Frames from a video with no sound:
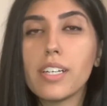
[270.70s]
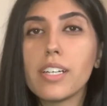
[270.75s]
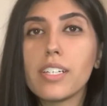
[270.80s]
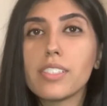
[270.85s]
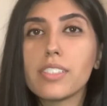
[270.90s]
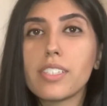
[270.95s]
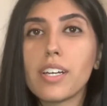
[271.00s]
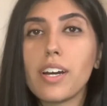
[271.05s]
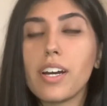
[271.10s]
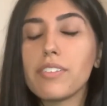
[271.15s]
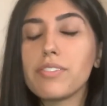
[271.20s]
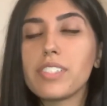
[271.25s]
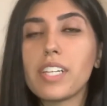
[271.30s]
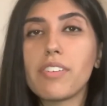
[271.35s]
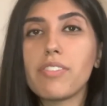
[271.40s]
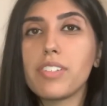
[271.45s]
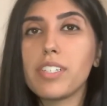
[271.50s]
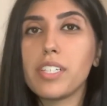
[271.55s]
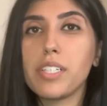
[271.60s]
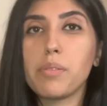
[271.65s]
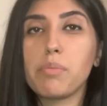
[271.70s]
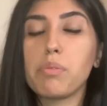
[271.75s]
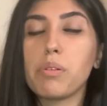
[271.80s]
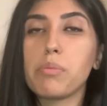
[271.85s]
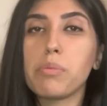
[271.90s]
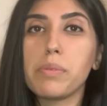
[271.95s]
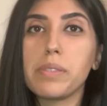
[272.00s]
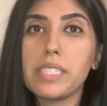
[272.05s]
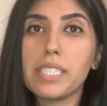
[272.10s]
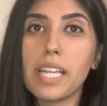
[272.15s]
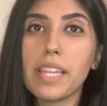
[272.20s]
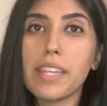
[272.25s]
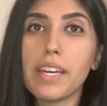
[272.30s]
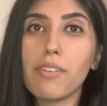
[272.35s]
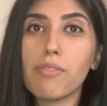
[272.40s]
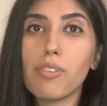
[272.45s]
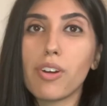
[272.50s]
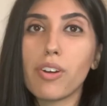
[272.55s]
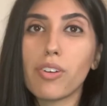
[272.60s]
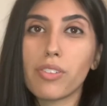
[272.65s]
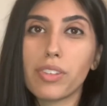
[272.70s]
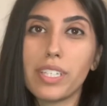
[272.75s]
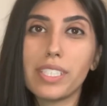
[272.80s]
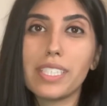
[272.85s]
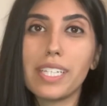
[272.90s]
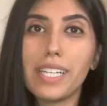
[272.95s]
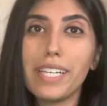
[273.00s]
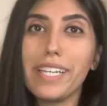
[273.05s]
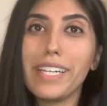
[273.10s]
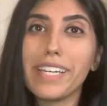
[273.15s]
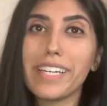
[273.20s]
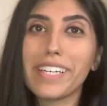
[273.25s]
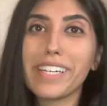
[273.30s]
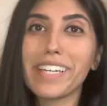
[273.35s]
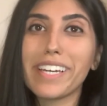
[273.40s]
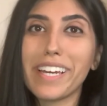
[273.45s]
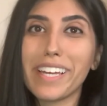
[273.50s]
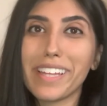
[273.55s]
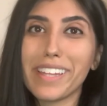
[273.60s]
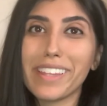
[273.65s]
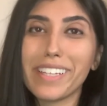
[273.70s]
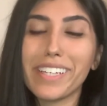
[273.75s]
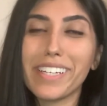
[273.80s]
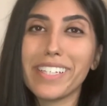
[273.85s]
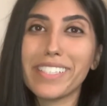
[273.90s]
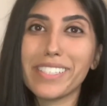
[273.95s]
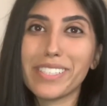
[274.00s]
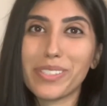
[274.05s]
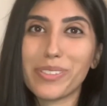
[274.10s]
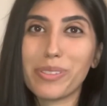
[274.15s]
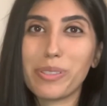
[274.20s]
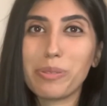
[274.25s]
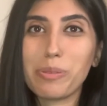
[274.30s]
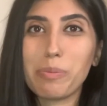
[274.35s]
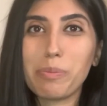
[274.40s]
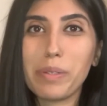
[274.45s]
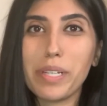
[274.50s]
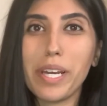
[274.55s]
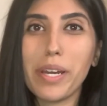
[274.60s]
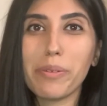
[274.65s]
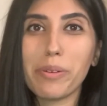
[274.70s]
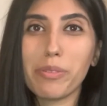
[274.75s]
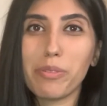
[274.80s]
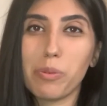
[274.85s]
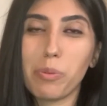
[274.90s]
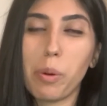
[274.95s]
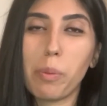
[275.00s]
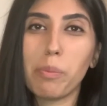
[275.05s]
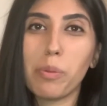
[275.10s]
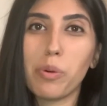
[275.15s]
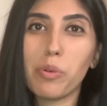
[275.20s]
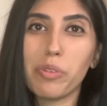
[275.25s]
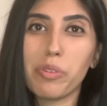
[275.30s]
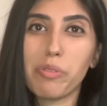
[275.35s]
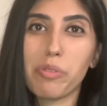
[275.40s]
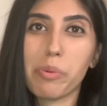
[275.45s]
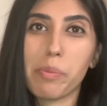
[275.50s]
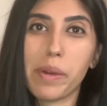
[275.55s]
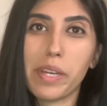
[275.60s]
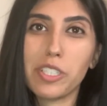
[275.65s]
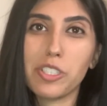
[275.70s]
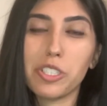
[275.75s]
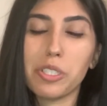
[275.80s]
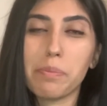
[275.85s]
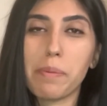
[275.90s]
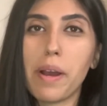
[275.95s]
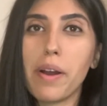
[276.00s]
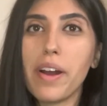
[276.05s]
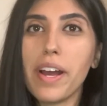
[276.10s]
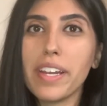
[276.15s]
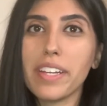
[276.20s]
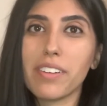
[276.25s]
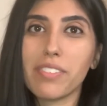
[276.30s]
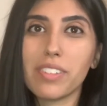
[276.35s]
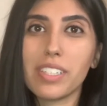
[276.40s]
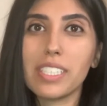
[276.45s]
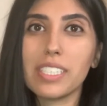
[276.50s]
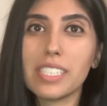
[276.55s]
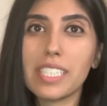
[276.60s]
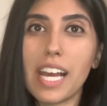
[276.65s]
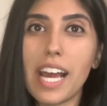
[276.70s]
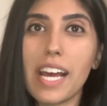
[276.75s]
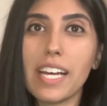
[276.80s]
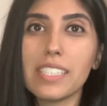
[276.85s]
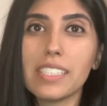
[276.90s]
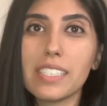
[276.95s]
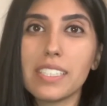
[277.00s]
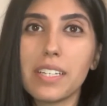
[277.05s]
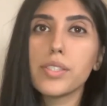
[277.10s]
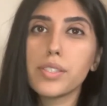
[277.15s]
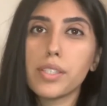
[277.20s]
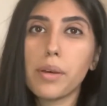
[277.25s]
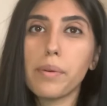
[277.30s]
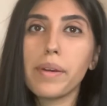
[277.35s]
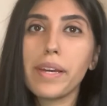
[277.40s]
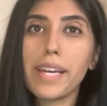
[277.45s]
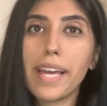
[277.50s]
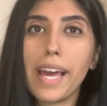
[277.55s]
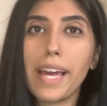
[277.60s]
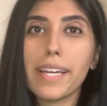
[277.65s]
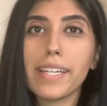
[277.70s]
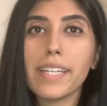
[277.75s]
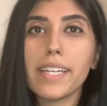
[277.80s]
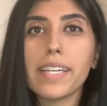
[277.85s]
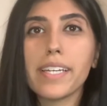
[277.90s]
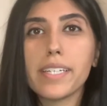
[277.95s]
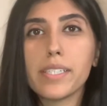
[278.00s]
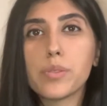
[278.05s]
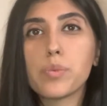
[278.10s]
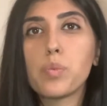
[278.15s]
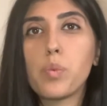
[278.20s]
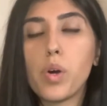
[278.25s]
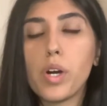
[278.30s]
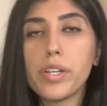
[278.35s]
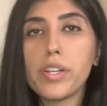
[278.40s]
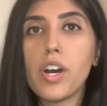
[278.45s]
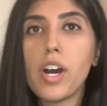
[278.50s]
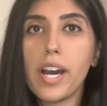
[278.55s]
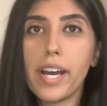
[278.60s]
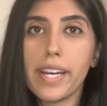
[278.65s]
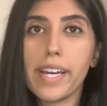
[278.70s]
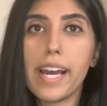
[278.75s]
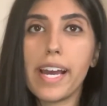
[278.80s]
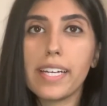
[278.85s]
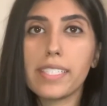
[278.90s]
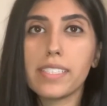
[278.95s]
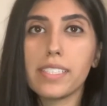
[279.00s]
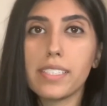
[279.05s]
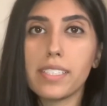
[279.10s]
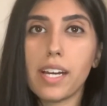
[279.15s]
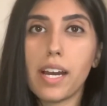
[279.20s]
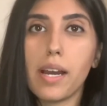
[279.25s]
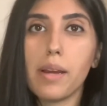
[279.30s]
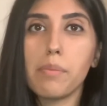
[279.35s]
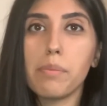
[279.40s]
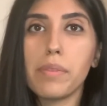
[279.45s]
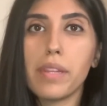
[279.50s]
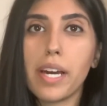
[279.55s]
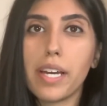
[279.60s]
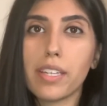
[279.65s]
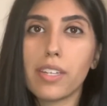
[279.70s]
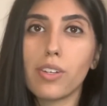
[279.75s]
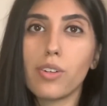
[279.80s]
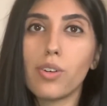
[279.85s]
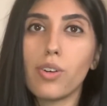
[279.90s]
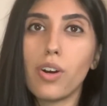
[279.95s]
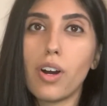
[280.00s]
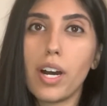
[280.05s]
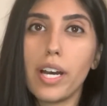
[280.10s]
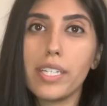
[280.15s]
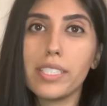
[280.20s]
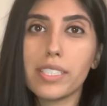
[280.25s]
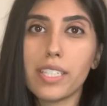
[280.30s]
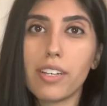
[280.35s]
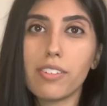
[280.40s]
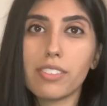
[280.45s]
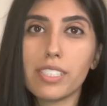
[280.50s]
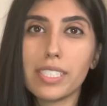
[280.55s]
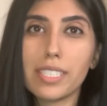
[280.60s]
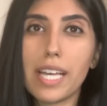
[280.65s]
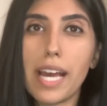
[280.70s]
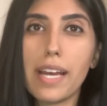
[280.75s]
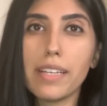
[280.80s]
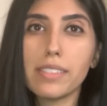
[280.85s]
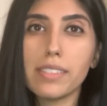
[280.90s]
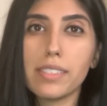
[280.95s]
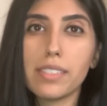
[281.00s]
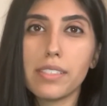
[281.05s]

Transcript: So I've definitely probably said that wrong. There's a link in the description below if you want more information about any of these tests. So again, it is one eye at a time that your eyes are assessed.